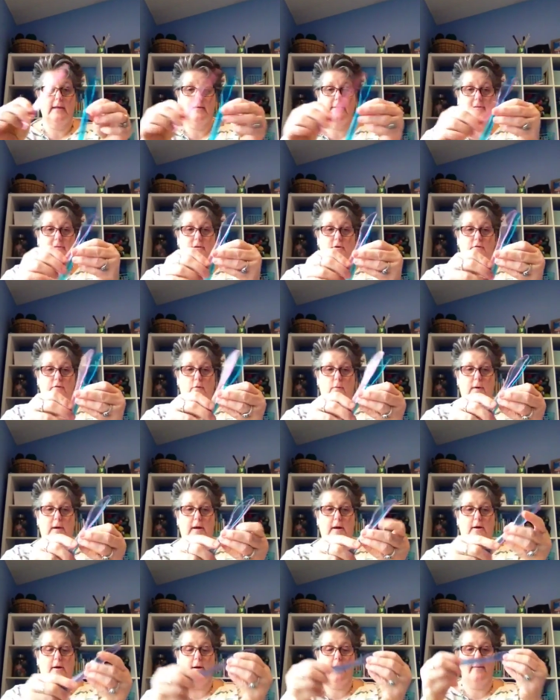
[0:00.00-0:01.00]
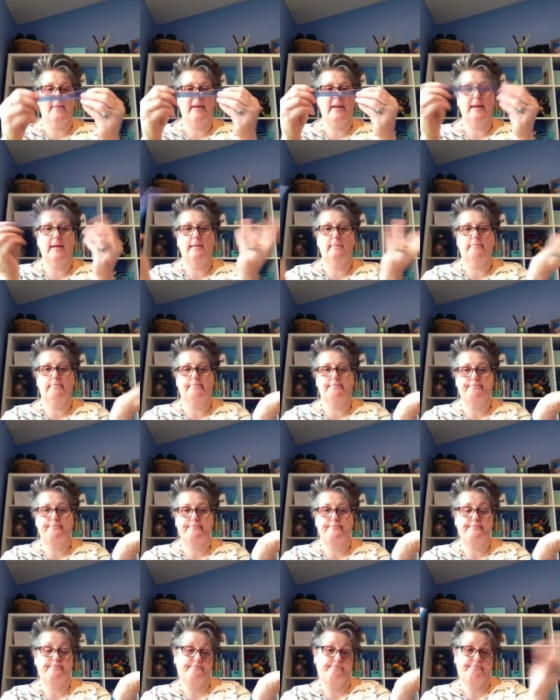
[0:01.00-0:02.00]
silverware. I mean,
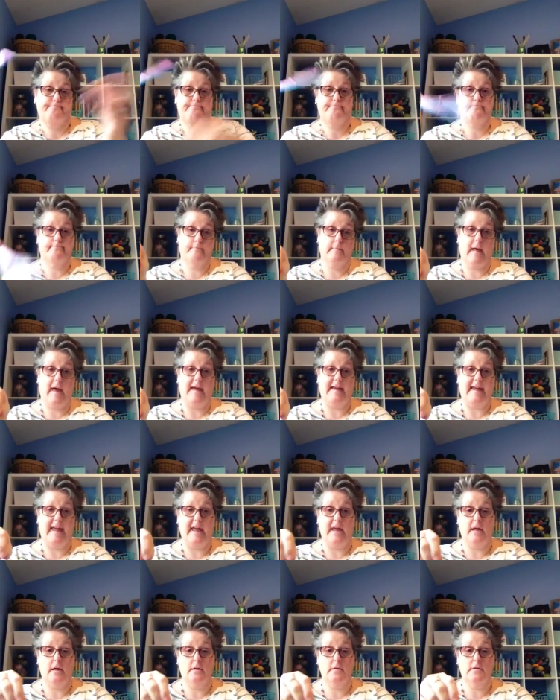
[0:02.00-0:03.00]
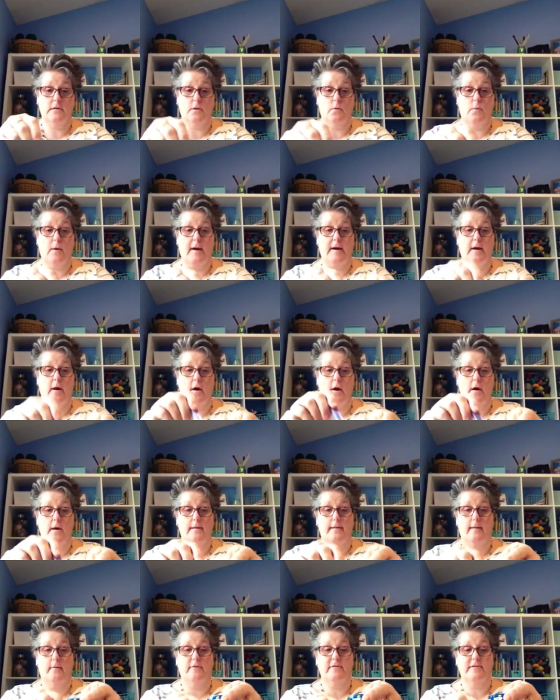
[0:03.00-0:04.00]
I can, so why
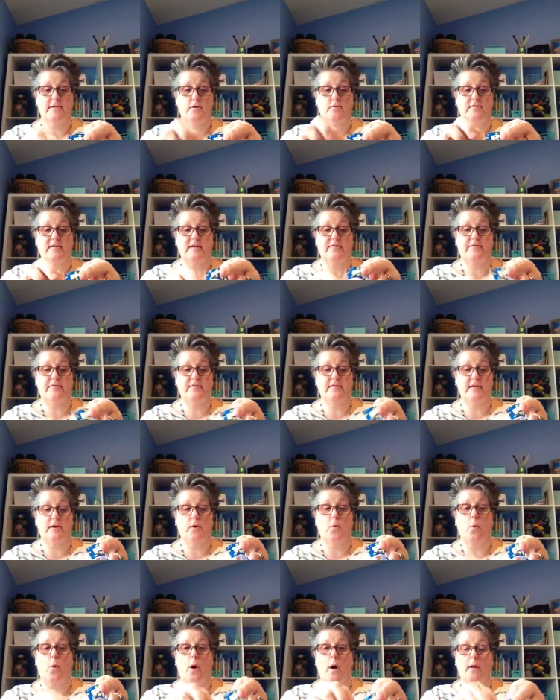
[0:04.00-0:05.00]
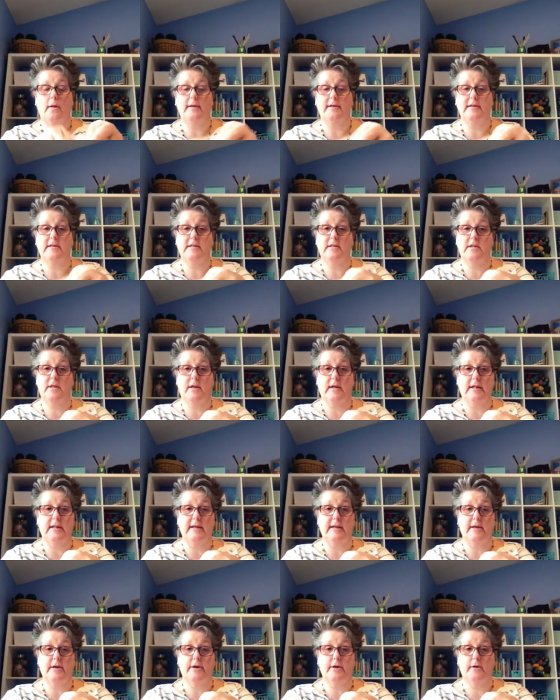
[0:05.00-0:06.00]
not? There was no difference in quality to the
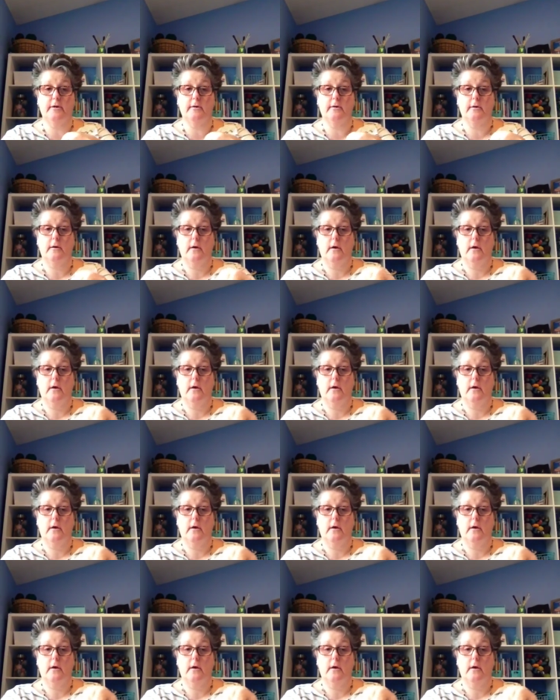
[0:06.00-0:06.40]
clear